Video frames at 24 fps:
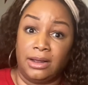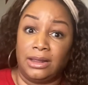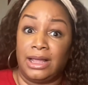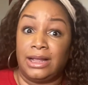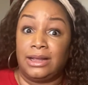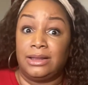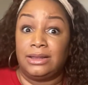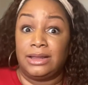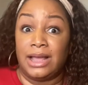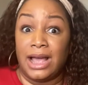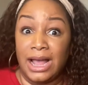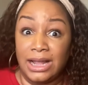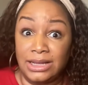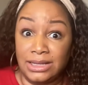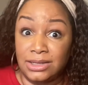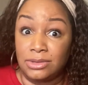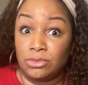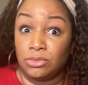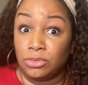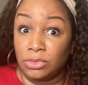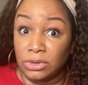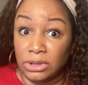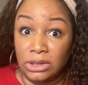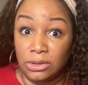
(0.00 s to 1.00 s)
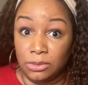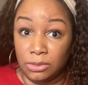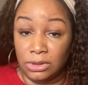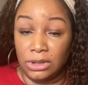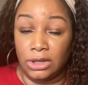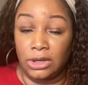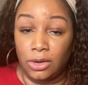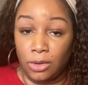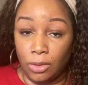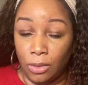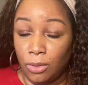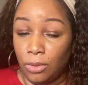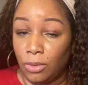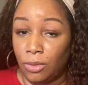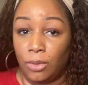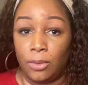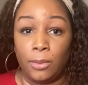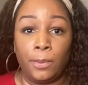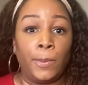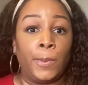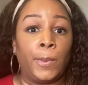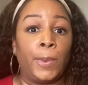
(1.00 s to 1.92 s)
Like, that's really, really cool.